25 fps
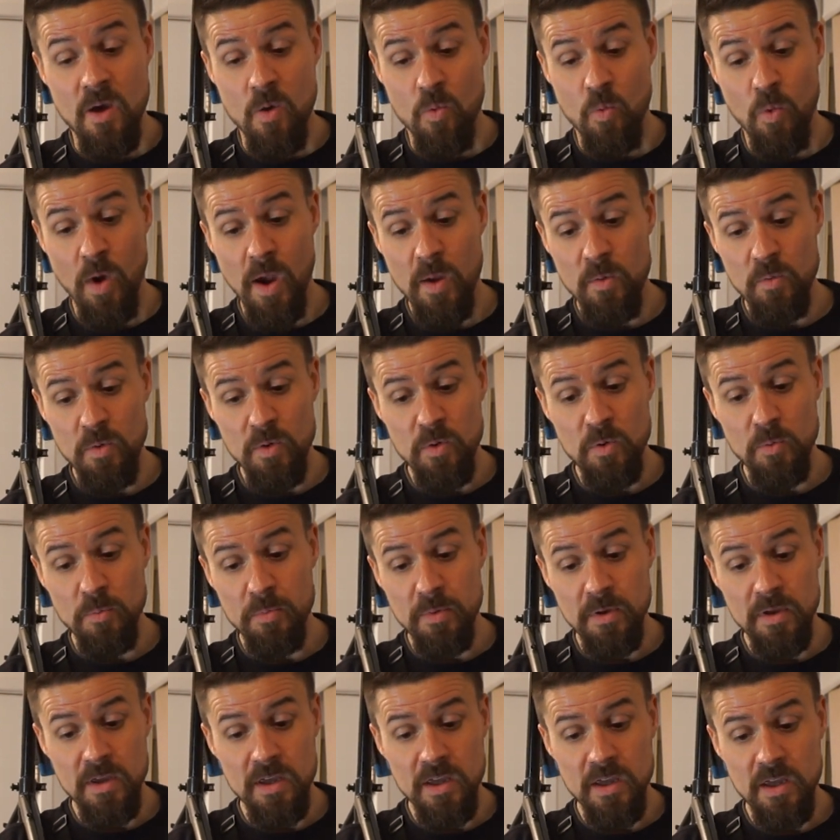where we'll
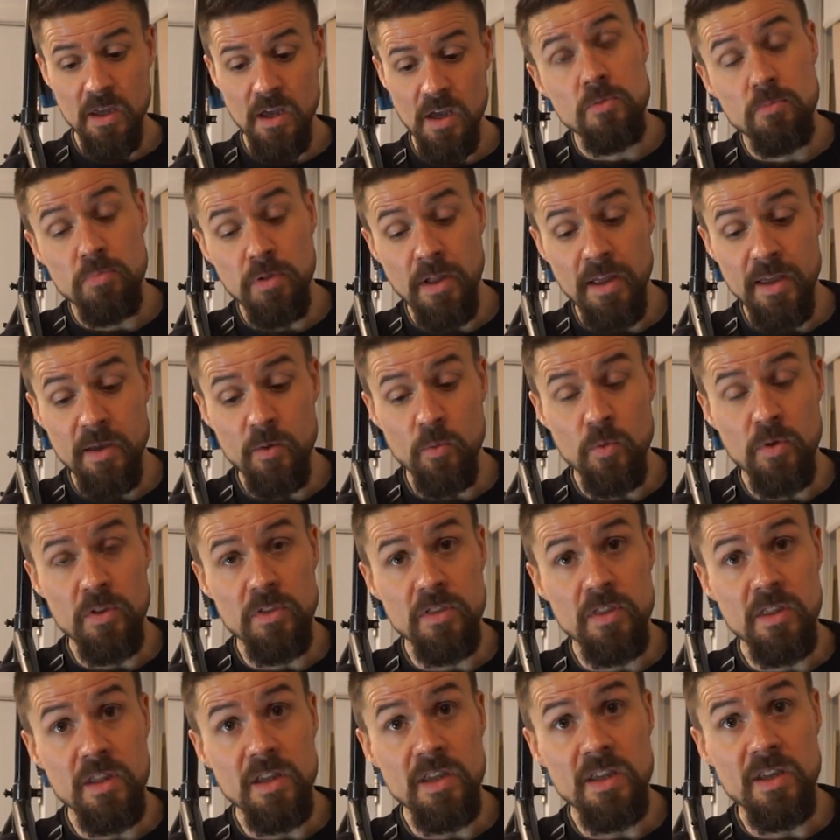be playing
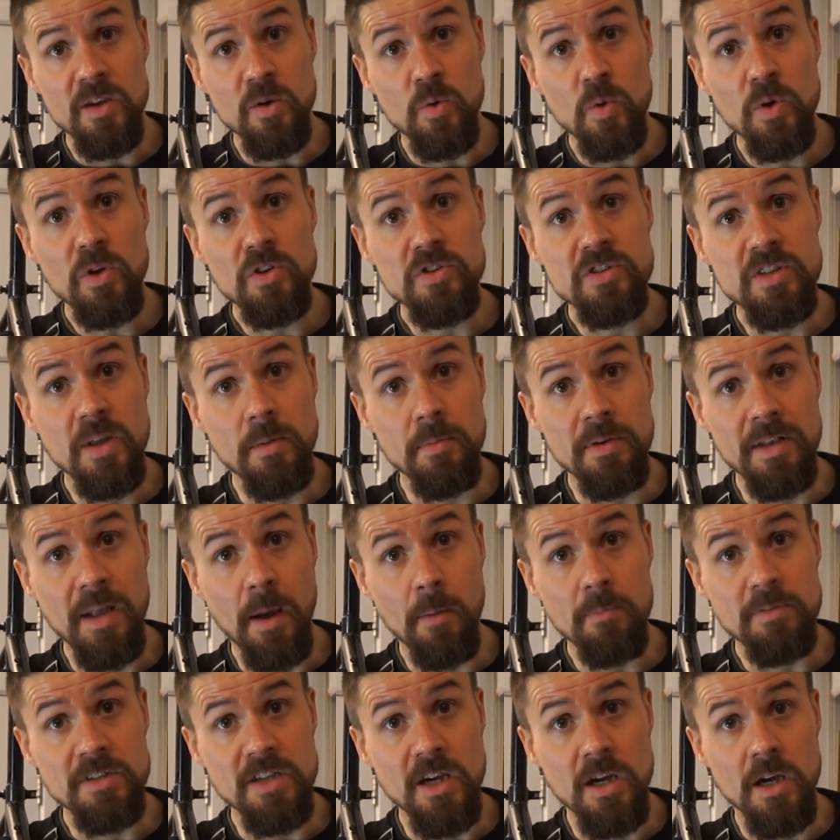with the quill stem
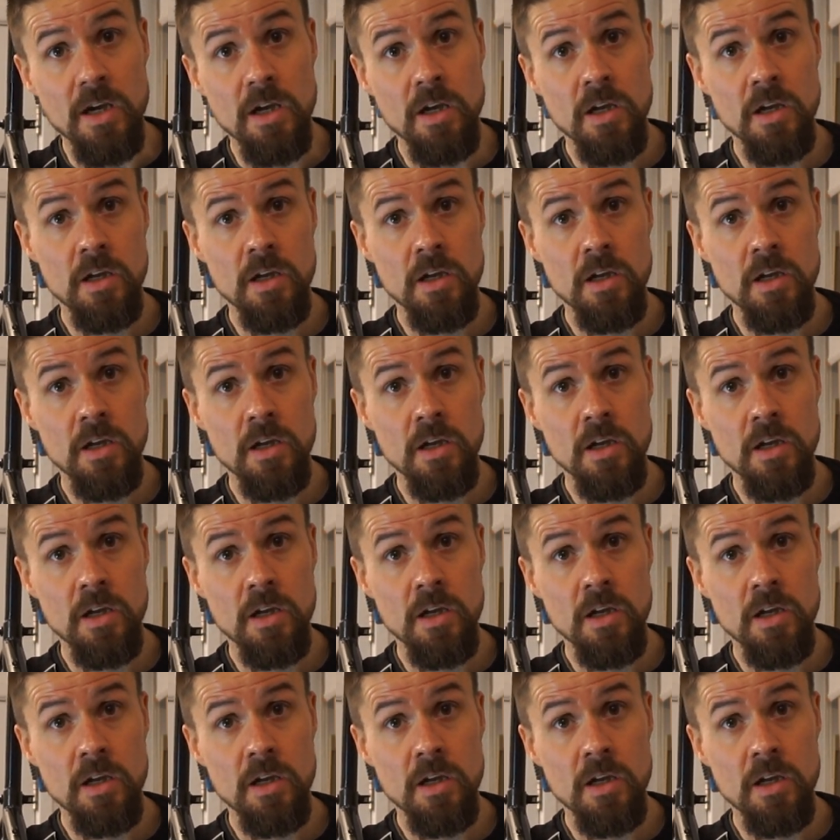adapter.